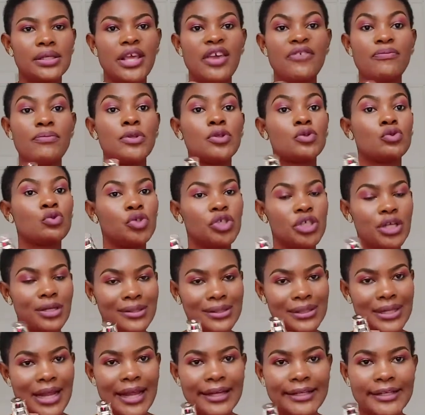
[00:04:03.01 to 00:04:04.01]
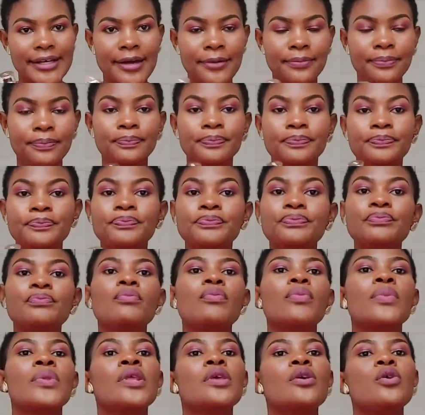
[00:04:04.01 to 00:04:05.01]
gave me two shades lighter
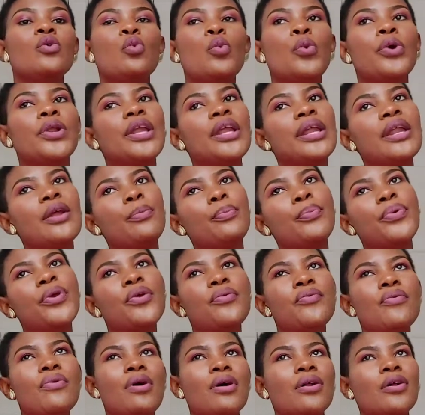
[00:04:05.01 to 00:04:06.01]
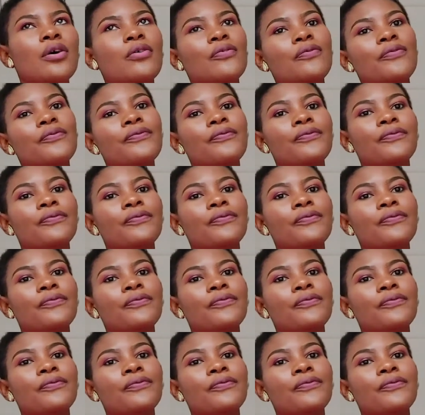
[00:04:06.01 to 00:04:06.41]
within a period of